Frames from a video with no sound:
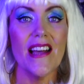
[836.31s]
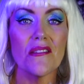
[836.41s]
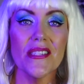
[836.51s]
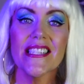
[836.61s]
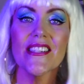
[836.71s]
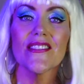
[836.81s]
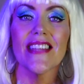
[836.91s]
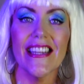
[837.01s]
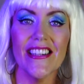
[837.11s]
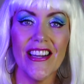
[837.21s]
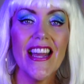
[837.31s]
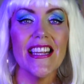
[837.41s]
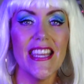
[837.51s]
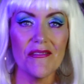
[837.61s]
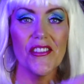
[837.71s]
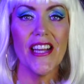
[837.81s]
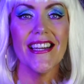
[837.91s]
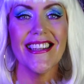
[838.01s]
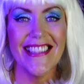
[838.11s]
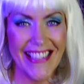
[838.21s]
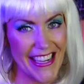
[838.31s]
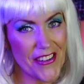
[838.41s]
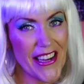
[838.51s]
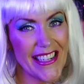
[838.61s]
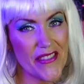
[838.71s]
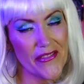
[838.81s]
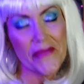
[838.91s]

I will see you later. Keep creating and stay creative.